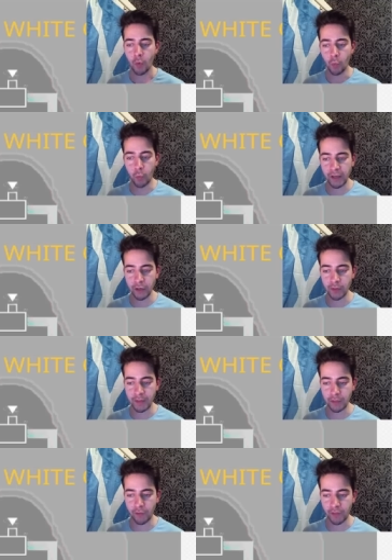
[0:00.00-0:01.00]
weird i
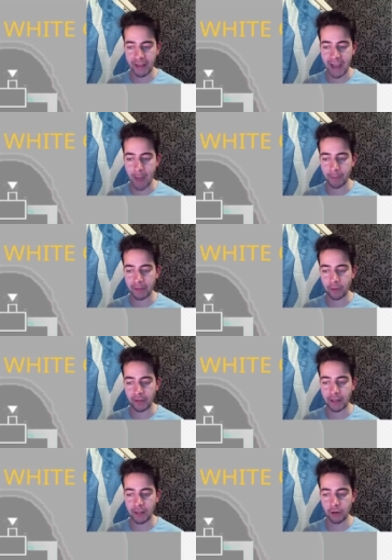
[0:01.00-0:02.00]
mean you've got the gap down
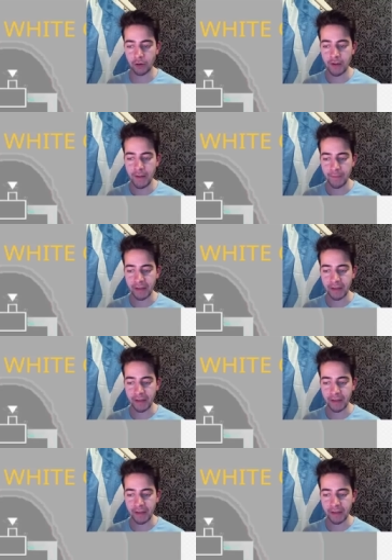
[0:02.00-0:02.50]
here